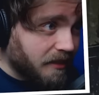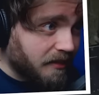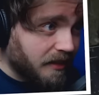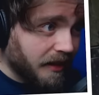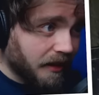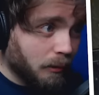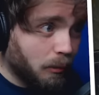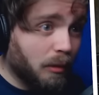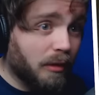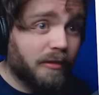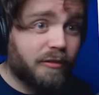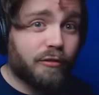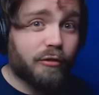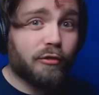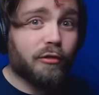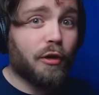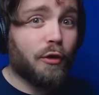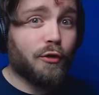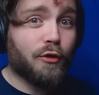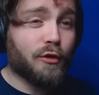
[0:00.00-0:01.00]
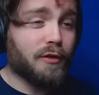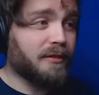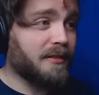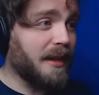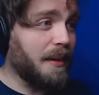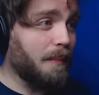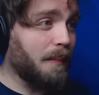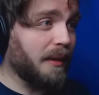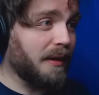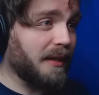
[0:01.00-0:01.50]
to say the word ferocious
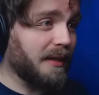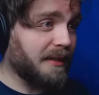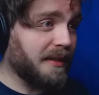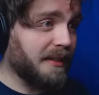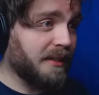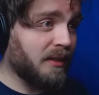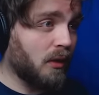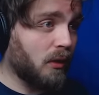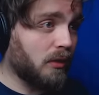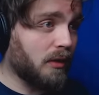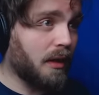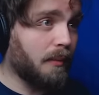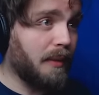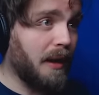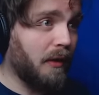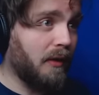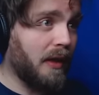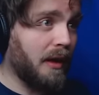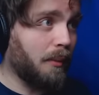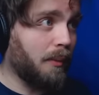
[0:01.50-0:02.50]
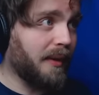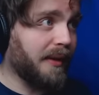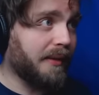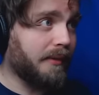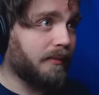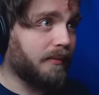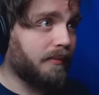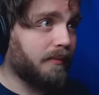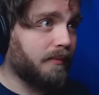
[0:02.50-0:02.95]
then, but it did not come out that way.